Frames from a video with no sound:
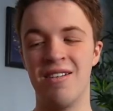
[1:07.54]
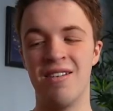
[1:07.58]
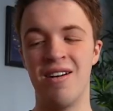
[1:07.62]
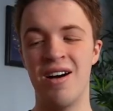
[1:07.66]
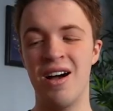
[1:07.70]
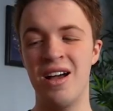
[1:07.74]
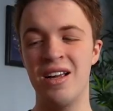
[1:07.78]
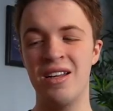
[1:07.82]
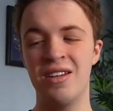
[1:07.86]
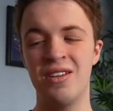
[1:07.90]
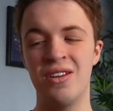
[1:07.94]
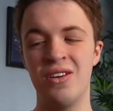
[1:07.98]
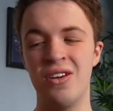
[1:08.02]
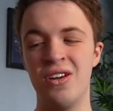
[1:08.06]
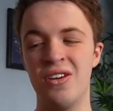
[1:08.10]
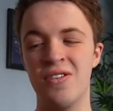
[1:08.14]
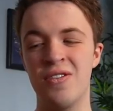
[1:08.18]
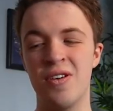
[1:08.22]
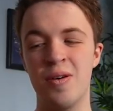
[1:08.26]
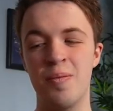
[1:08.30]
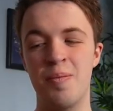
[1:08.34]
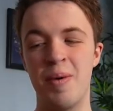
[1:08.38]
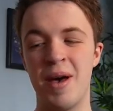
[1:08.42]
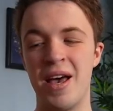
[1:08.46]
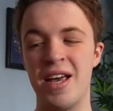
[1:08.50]
I knew
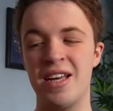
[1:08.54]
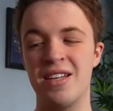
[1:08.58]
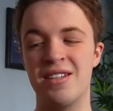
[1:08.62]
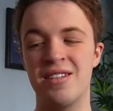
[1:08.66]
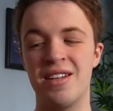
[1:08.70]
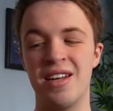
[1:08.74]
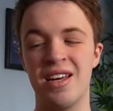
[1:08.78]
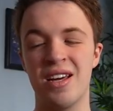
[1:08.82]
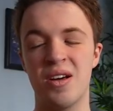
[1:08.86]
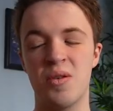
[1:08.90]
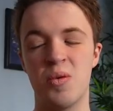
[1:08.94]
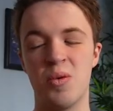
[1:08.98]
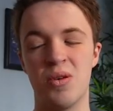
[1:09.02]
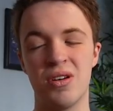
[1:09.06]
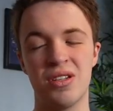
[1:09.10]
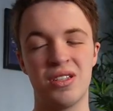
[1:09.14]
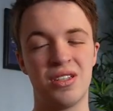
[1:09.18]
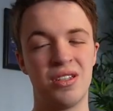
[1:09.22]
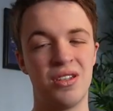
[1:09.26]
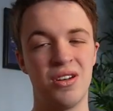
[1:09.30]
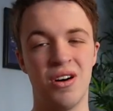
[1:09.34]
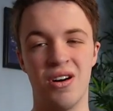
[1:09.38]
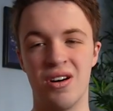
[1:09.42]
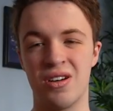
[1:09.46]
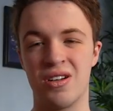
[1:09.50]
the basic was
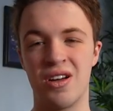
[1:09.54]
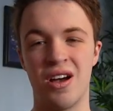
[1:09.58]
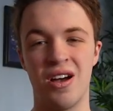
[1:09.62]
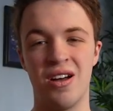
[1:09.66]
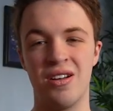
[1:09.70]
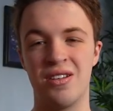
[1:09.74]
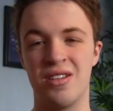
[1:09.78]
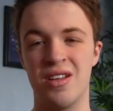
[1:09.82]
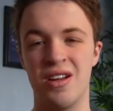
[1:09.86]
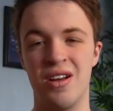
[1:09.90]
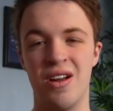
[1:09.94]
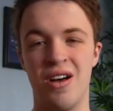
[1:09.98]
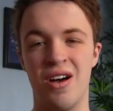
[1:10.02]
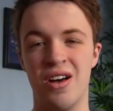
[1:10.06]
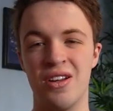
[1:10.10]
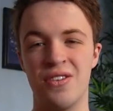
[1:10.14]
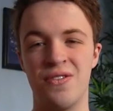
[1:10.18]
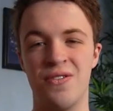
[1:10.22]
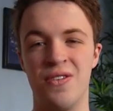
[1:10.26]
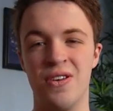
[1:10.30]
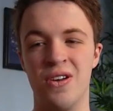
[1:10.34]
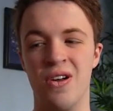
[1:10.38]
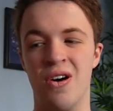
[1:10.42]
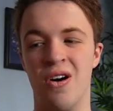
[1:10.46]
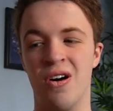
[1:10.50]
not going to
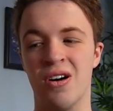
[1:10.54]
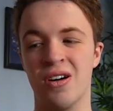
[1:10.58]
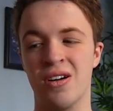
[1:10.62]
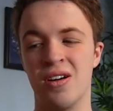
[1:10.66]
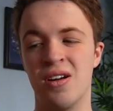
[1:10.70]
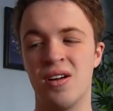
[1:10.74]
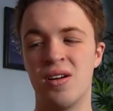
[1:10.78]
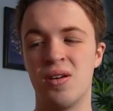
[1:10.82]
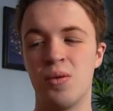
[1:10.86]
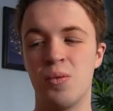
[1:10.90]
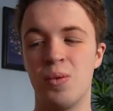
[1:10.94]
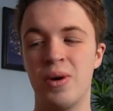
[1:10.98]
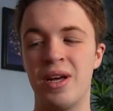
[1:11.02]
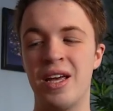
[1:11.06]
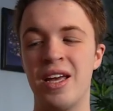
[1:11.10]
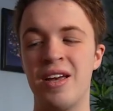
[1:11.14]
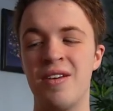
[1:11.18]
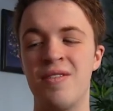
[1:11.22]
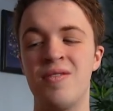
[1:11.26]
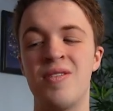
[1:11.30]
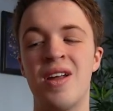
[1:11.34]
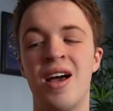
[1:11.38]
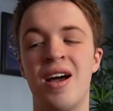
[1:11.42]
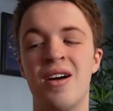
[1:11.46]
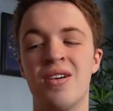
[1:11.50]
last for long. We
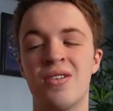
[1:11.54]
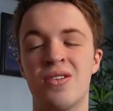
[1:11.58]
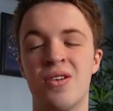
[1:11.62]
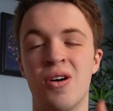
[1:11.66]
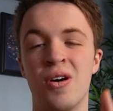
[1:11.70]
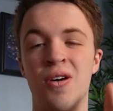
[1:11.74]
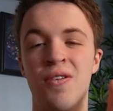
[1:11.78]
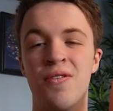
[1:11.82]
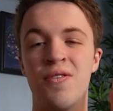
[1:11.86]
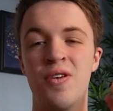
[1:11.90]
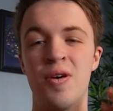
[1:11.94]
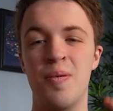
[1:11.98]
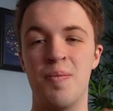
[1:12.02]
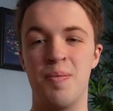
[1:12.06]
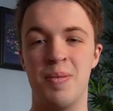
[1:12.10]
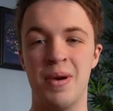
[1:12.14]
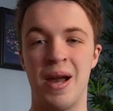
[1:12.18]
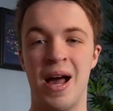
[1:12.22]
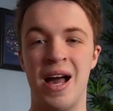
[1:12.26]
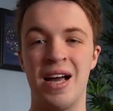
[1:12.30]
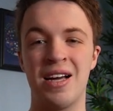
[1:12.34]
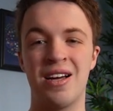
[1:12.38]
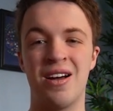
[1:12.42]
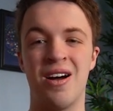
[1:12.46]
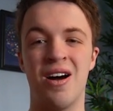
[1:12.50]
have now got the
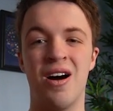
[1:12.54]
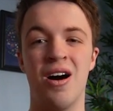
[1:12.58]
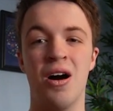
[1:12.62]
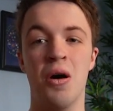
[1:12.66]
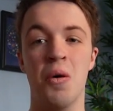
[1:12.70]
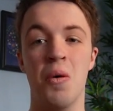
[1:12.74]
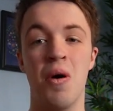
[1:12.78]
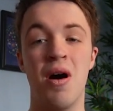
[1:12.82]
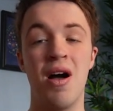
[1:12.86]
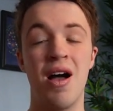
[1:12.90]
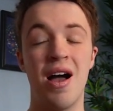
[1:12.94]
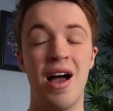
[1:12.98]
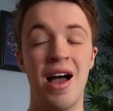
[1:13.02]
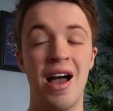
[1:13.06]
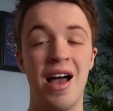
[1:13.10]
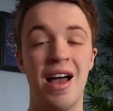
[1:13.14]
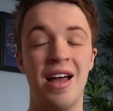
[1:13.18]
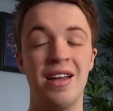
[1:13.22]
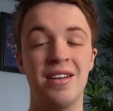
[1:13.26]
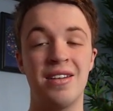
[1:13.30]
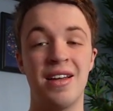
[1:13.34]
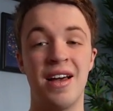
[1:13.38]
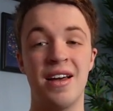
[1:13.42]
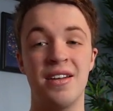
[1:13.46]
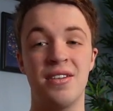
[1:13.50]
black hole,
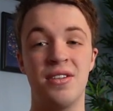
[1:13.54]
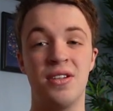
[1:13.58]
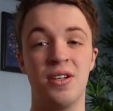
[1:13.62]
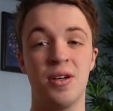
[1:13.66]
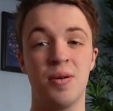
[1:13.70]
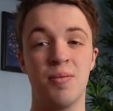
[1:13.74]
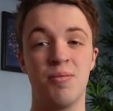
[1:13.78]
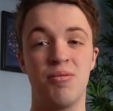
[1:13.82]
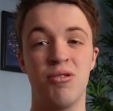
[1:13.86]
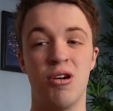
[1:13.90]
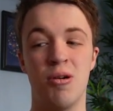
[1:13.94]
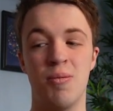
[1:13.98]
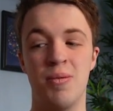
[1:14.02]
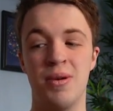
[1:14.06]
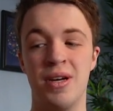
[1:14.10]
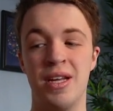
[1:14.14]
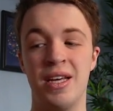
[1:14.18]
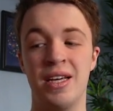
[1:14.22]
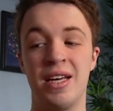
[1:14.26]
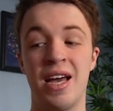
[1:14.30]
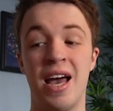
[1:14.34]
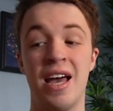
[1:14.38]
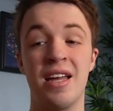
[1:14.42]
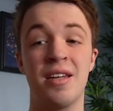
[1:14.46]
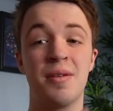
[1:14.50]
and as you can
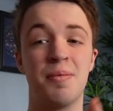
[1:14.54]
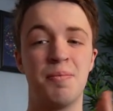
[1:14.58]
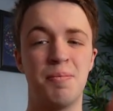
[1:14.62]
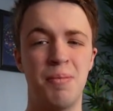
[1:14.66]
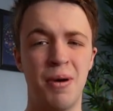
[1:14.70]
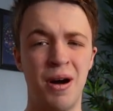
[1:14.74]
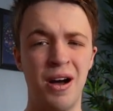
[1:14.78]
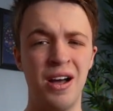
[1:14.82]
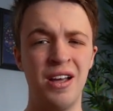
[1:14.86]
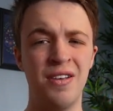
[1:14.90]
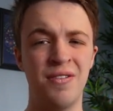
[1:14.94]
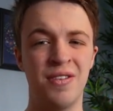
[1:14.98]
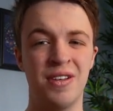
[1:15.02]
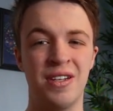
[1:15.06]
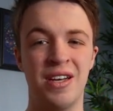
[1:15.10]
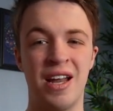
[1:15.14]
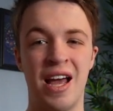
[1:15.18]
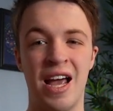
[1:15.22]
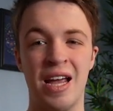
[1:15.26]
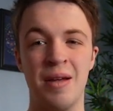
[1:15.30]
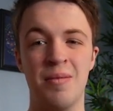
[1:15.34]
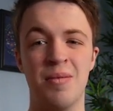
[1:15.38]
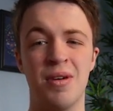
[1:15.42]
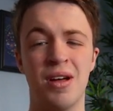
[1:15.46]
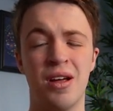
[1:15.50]
probably guess by the
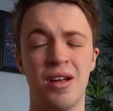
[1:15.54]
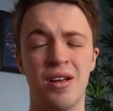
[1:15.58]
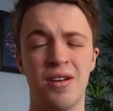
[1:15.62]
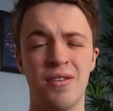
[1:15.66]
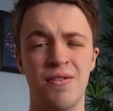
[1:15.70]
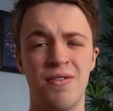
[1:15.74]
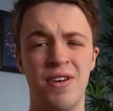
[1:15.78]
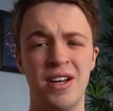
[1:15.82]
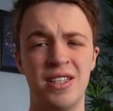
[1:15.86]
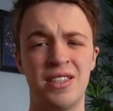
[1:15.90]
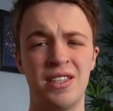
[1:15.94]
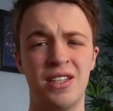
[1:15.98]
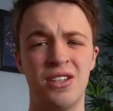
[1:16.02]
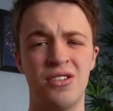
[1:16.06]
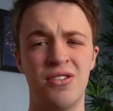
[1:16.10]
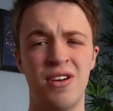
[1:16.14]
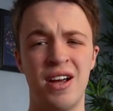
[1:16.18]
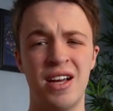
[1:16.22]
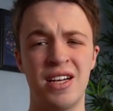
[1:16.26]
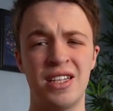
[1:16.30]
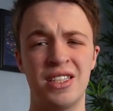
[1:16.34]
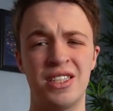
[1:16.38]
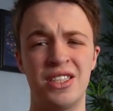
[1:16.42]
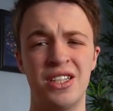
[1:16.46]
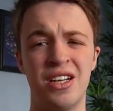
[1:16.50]
name, this
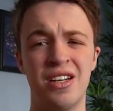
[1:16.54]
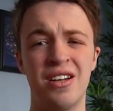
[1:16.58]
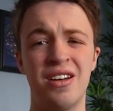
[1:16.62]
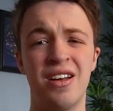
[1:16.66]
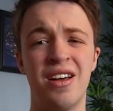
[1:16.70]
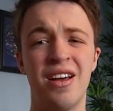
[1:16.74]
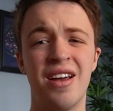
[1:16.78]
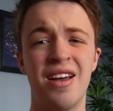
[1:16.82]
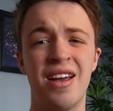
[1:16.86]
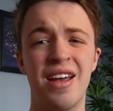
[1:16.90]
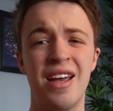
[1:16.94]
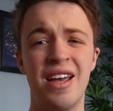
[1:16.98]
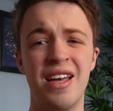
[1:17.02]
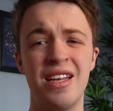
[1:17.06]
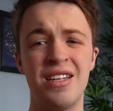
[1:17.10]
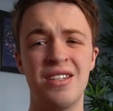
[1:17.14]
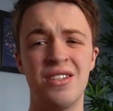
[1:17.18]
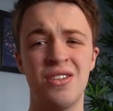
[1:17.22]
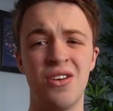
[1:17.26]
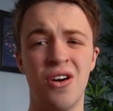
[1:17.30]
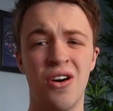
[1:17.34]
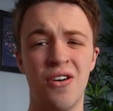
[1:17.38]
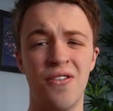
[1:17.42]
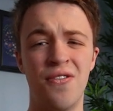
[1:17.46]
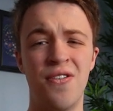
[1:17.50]
attraction is
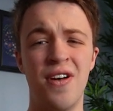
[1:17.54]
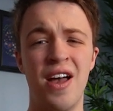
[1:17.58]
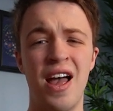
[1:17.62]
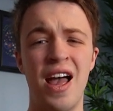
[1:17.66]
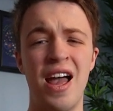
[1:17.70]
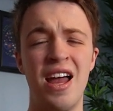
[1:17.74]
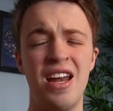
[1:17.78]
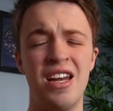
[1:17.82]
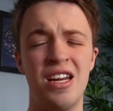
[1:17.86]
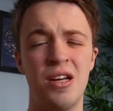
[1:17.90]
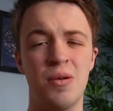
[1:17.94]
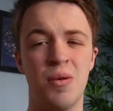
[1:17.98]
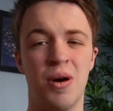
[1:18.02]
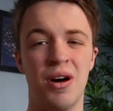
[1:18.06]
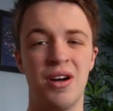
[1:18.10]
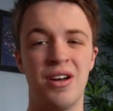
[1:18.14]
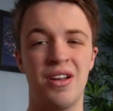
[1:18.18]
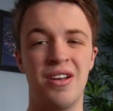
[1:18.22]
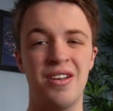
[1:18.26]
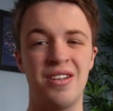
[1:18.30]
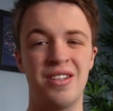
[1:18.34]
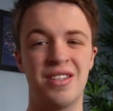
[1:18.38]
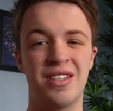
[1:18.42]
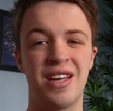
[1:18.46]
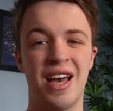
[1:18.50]
not for anyone
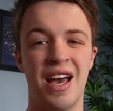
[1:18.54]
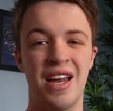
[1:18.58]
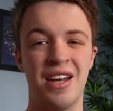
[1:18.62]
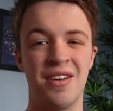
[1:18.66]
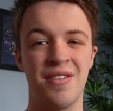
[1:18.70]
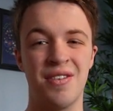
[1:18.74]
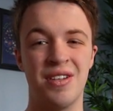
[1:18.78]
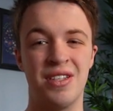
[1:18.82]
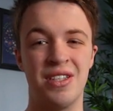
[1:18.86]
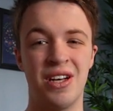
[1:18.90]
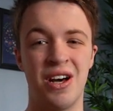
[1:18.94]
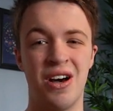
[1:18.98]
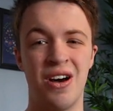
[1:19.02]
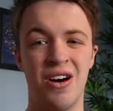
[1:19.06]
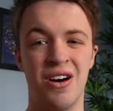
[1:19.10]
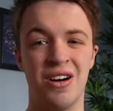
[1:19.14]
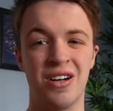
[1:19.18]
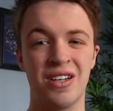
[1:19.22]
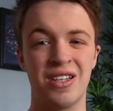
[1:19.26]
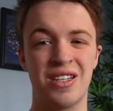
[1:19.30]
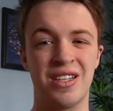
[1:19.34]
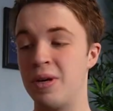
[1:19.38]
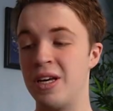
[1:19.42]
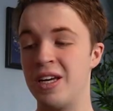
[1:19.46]
who's scared of the dark.